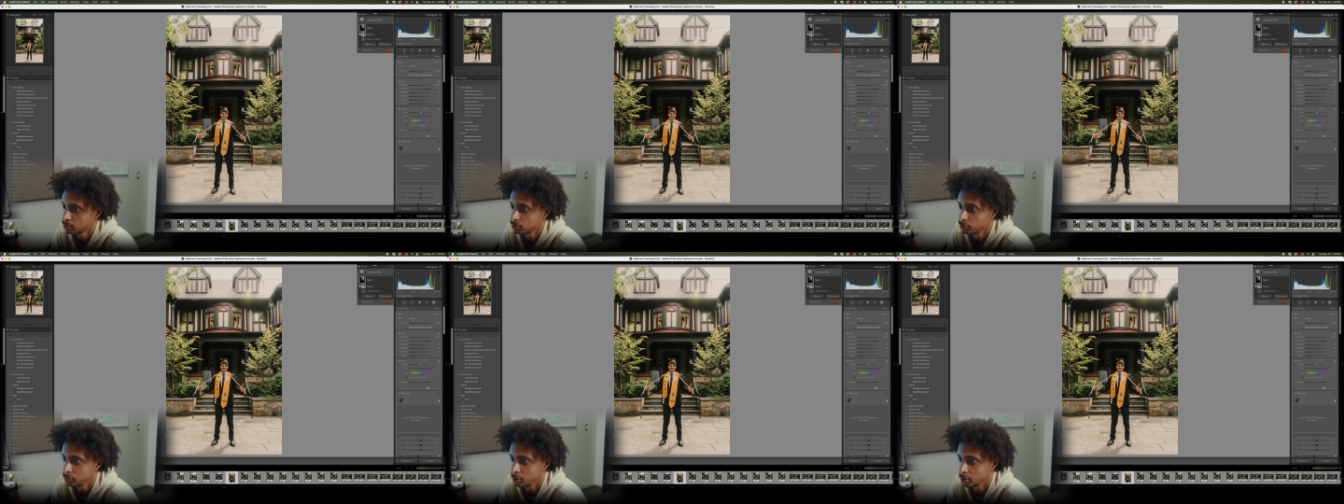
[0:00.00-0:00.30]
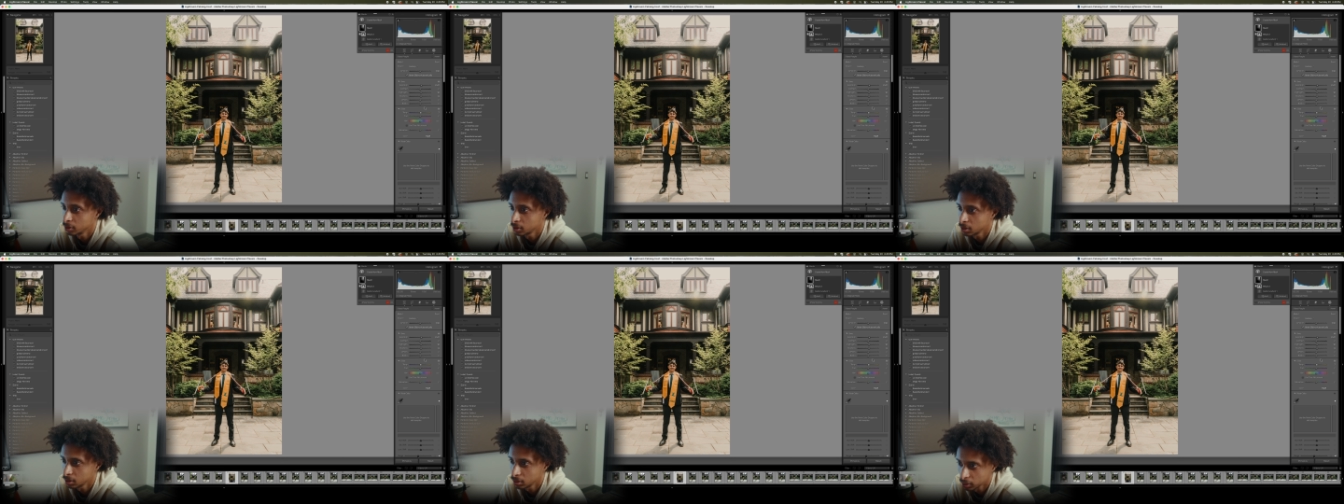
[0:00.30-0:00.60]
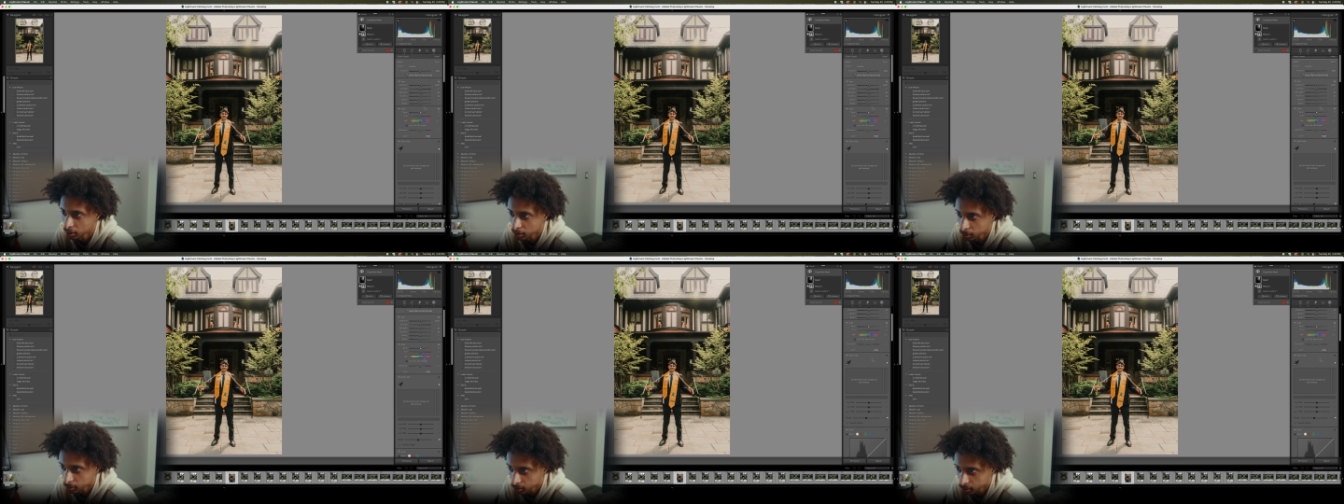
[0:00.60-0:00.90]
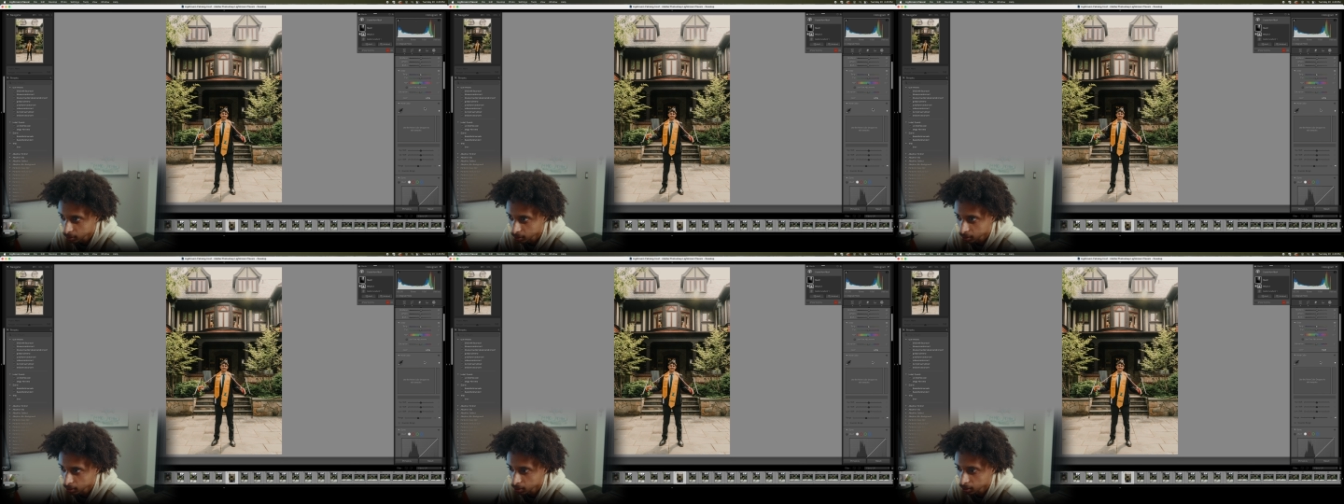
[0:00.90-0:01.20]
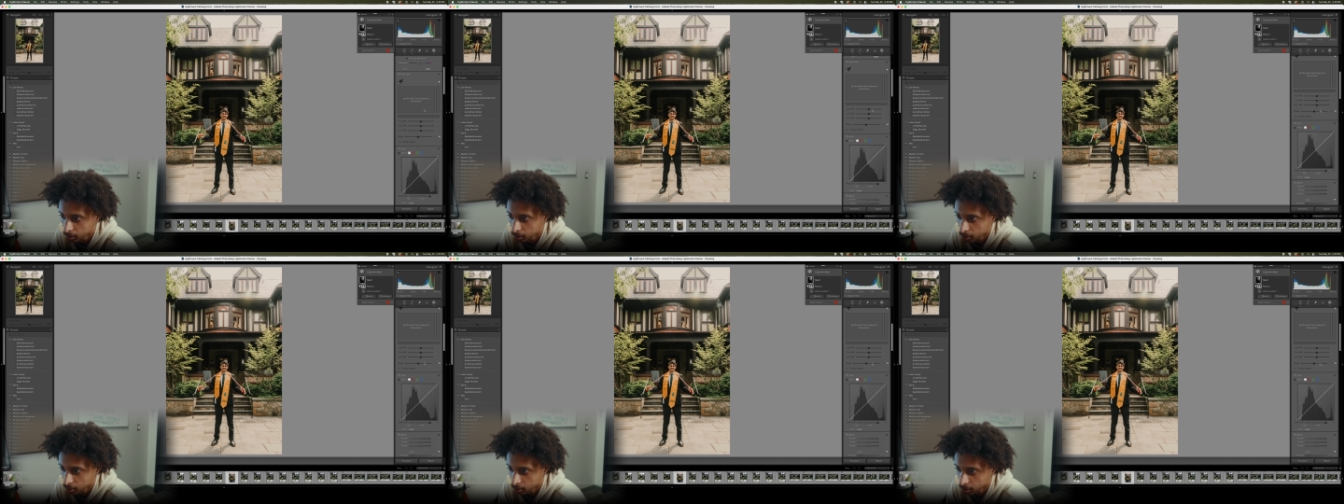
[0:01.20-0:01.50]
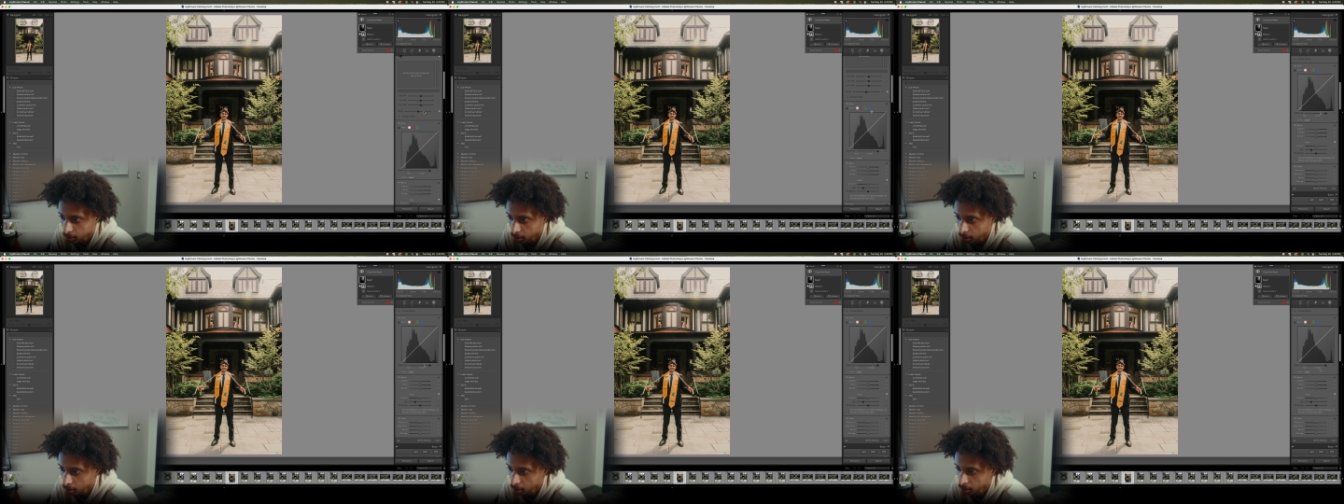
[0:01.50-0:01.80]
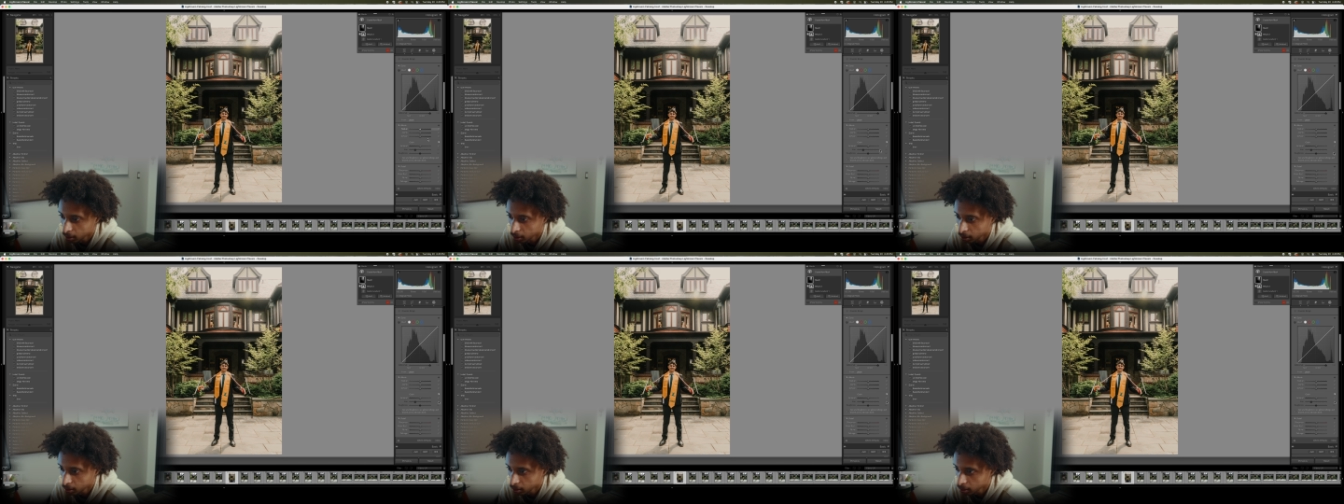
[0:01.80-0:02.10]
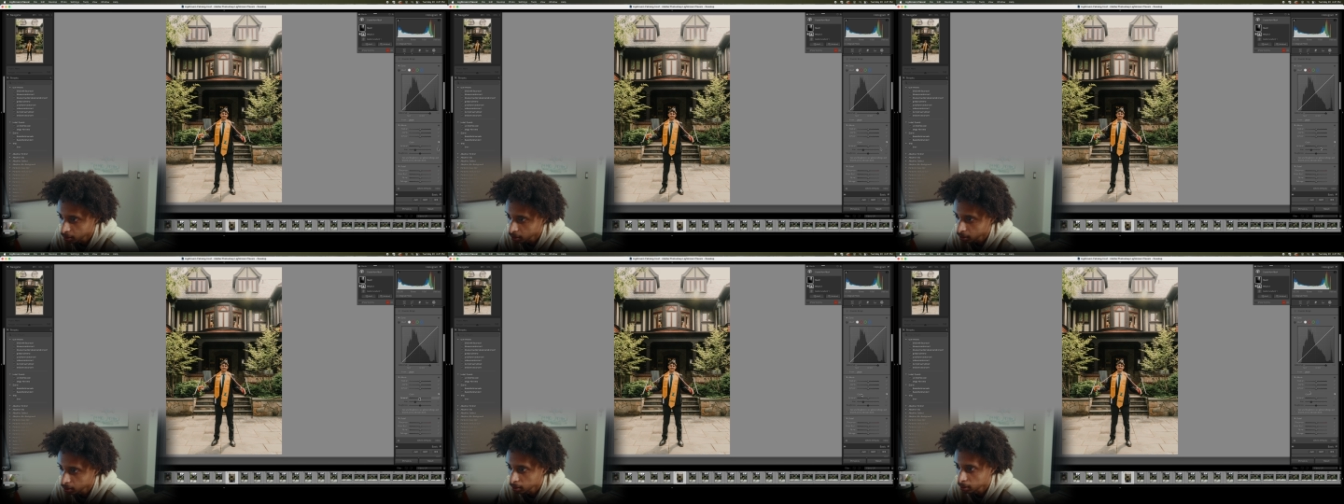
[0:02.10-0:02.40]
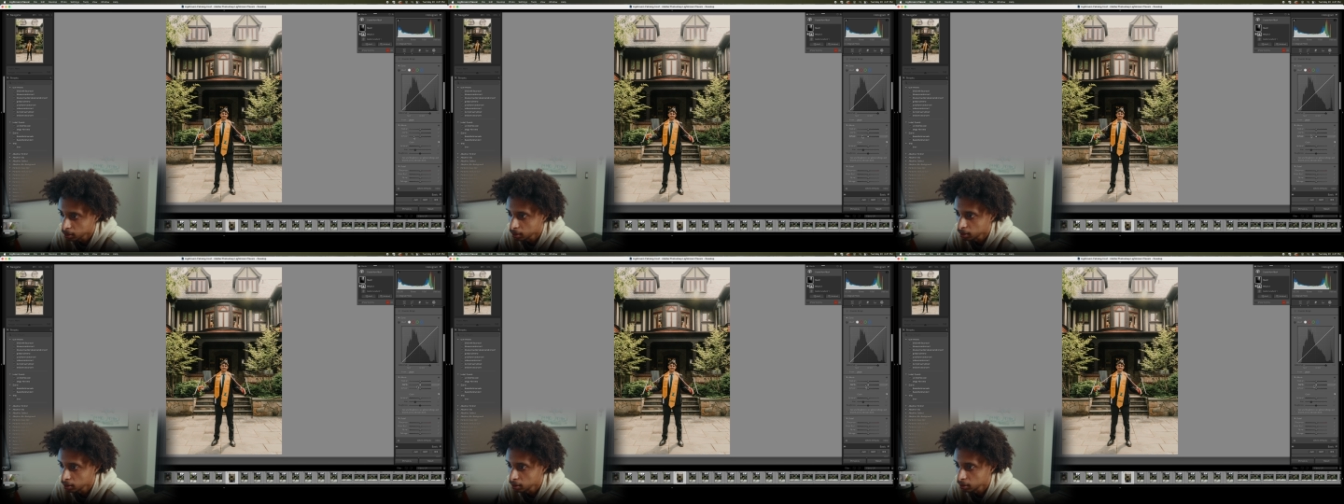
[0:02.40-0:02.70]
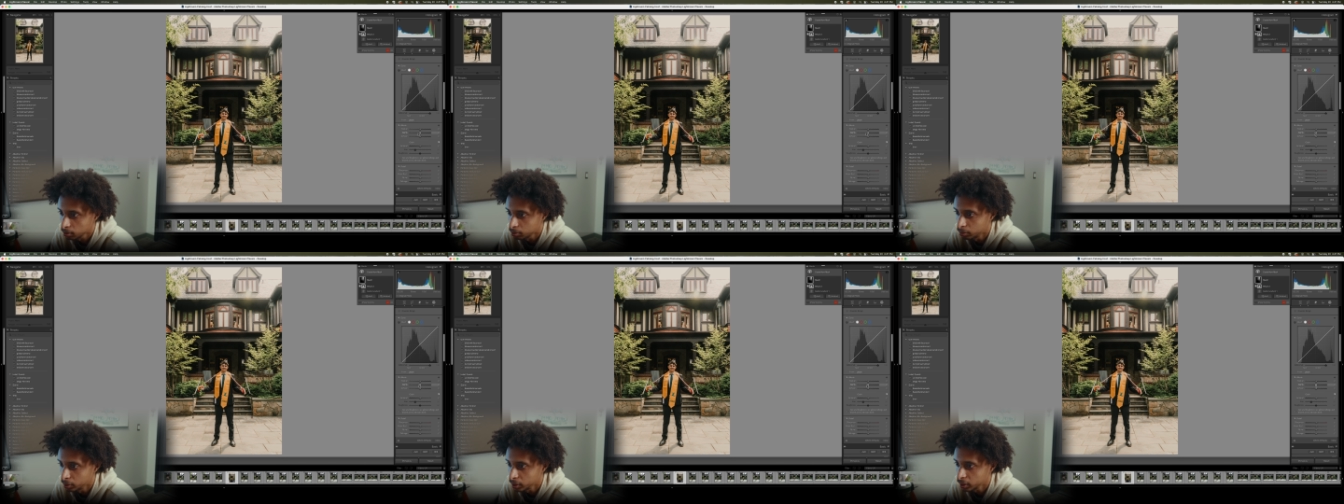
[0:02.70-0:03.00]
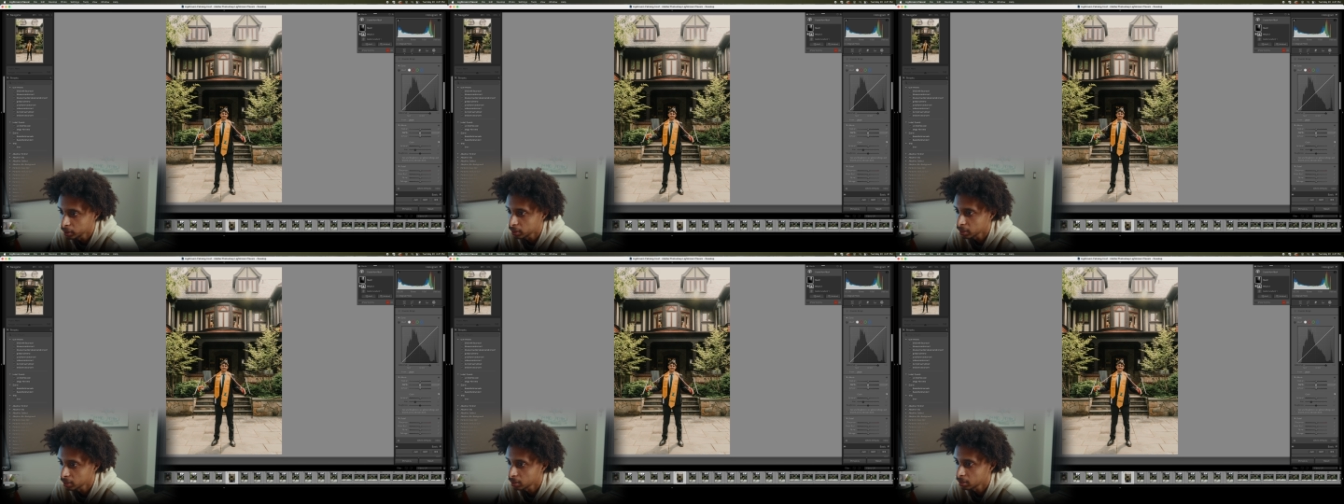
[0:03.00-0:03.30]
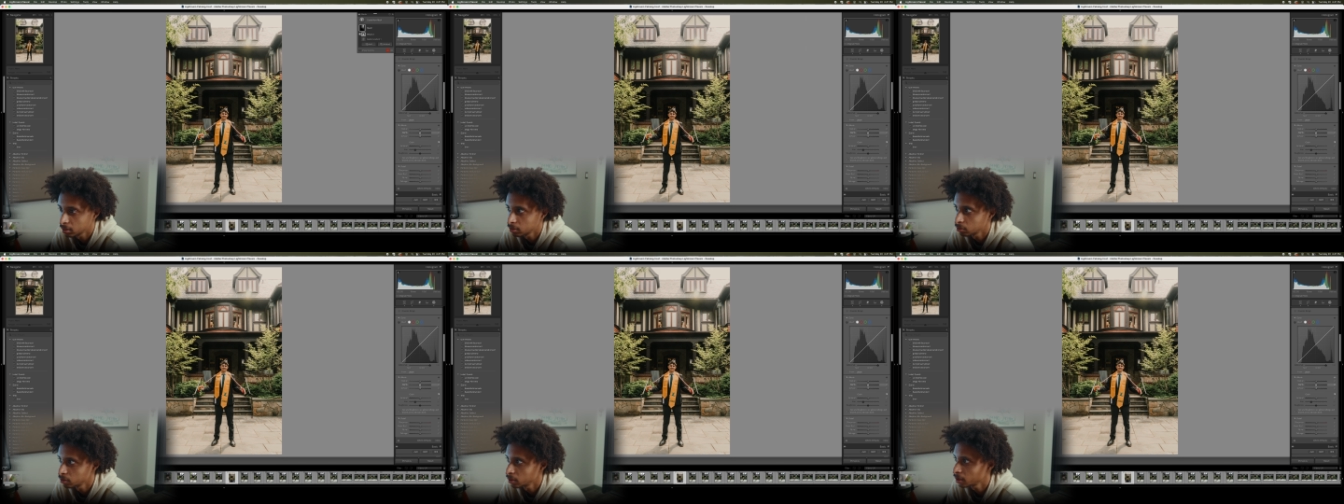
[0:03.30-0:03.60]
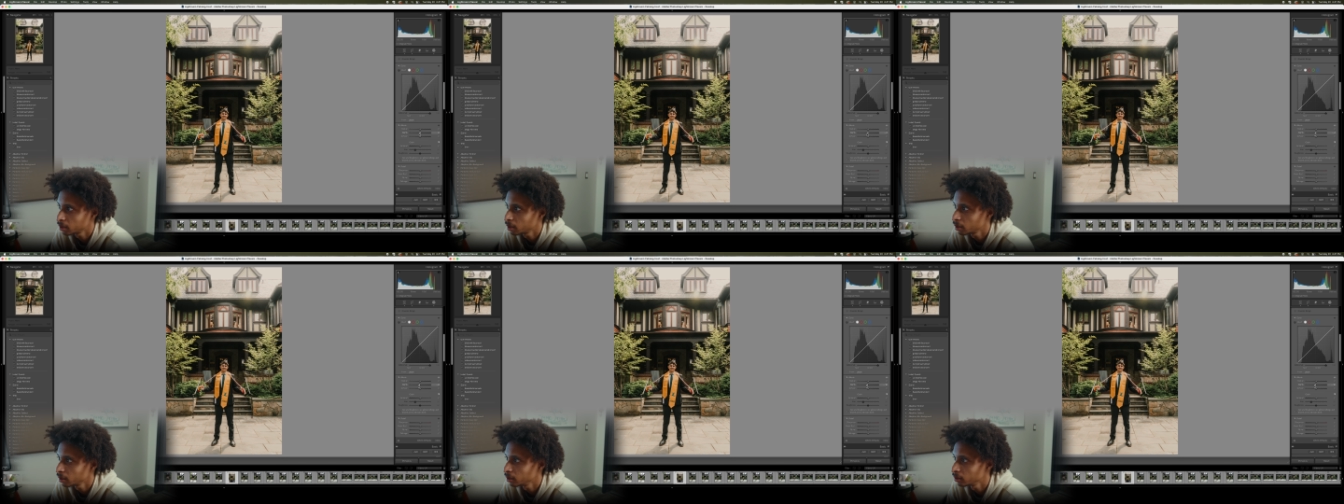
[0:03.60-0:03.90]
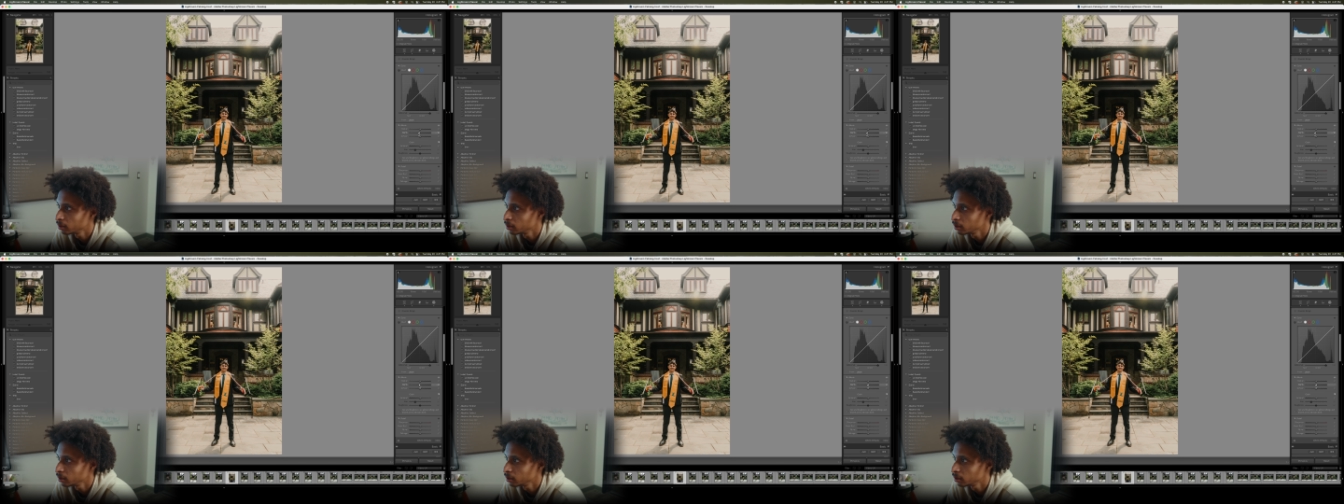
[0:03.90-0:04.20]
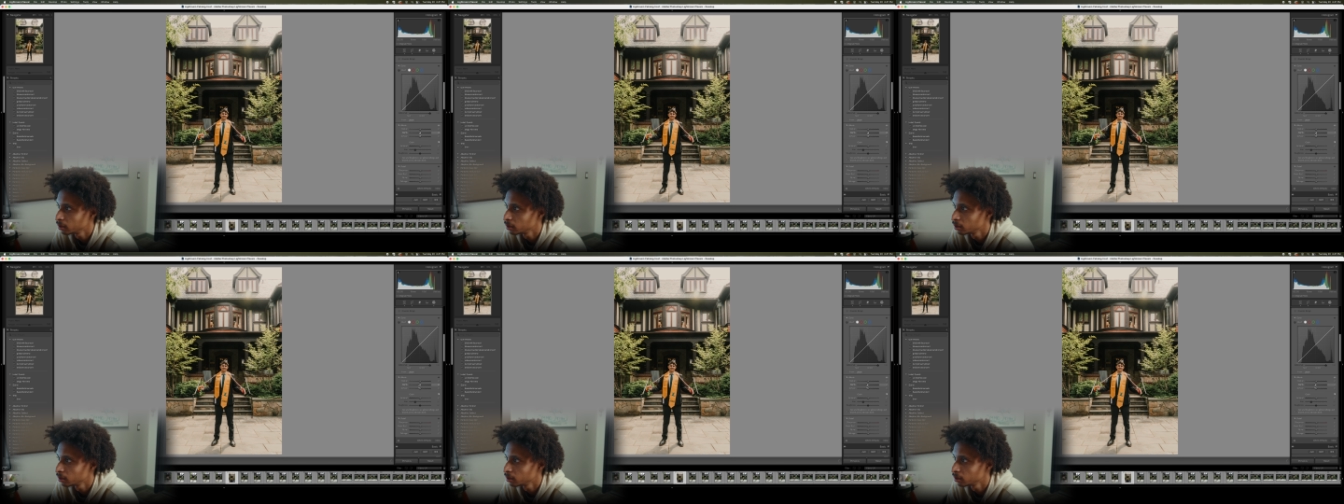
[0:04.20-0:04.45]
real sunlight. And bring down the clarity.